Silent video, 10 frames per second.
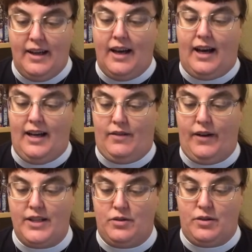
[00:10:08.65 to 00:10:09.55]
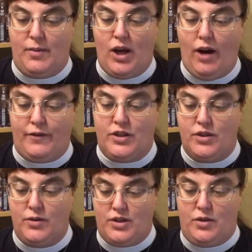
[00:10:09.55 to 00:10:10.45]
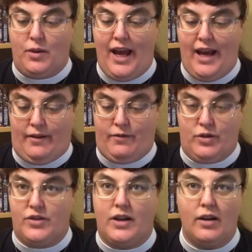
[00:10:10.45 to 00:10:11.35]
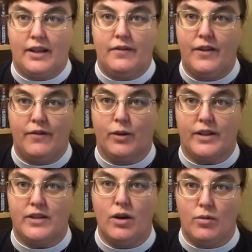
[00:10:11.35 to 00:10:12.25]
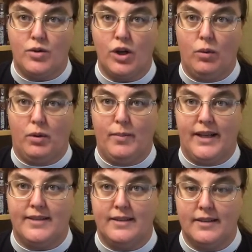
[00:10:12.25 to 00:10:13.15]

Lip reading: I advise you to be off as soon as you can, for scarlet fever is no joke, miss.